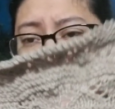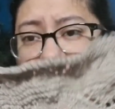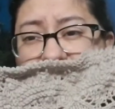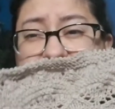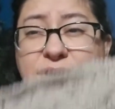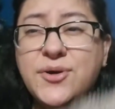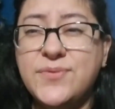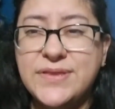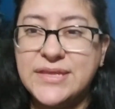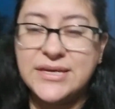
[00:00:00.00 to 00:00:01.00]
kind of go
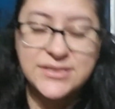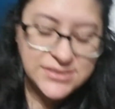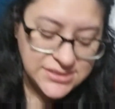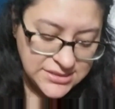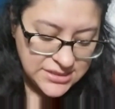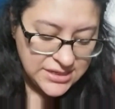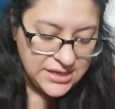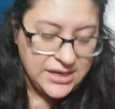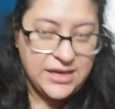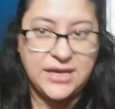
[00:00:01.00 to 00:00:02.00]
with it
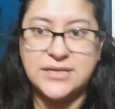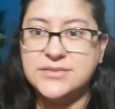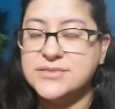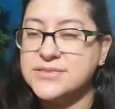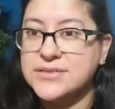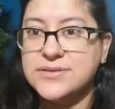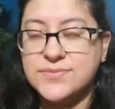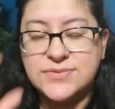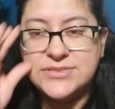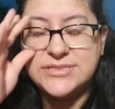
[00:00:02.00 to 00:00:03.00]
and
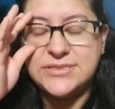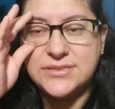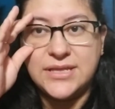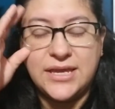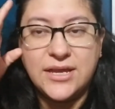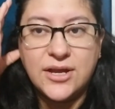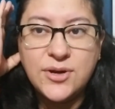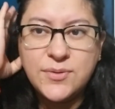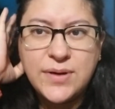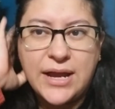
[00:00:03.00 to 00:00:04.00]
was like,
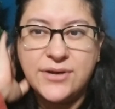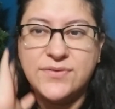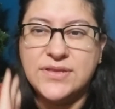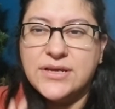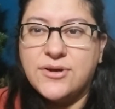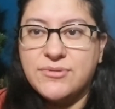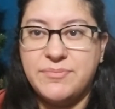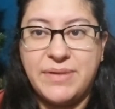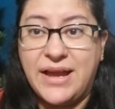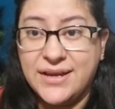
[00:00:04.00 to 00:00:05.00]
oh, I don't think I'll
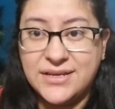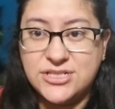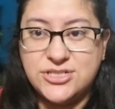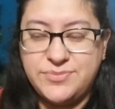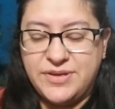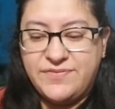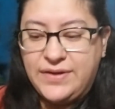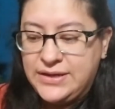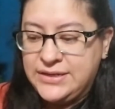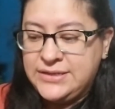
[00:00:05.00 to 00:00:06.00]
rip back, it should be
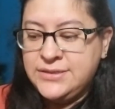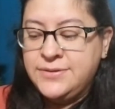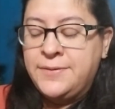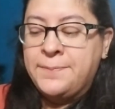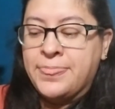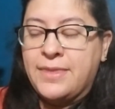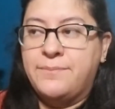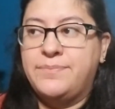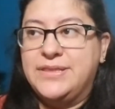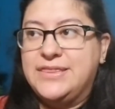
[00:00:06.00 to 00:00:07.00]
fine.
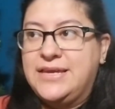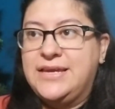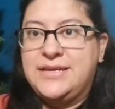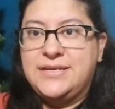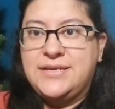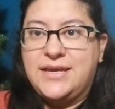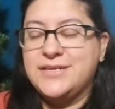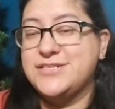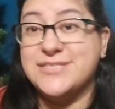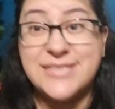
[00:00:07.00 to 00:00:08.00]
But then
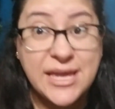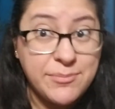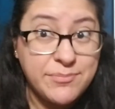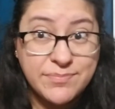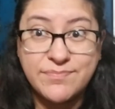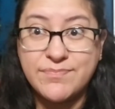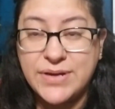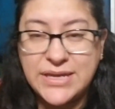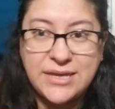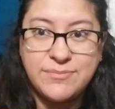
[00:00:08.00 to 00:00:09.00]
it just kept
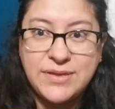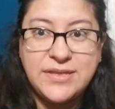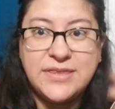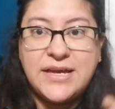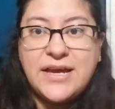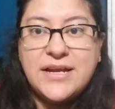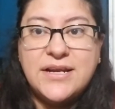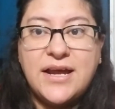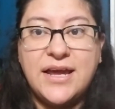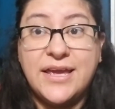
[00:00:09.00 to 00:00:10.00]
bugging me that
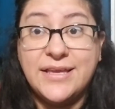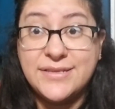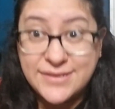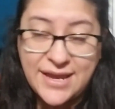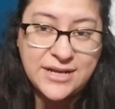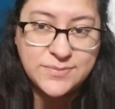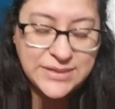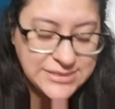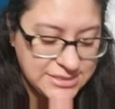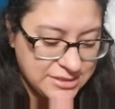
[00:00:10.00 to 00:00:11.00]
I had
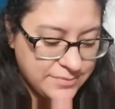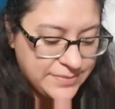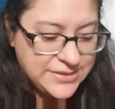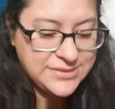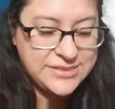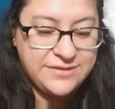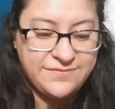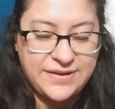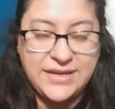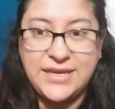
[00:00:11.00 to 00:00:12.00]
messed up, and
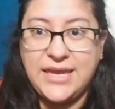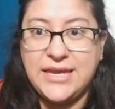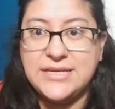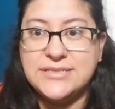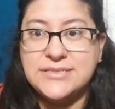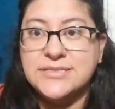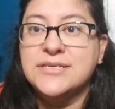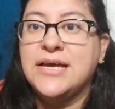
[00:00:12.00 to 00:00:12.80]
if I can't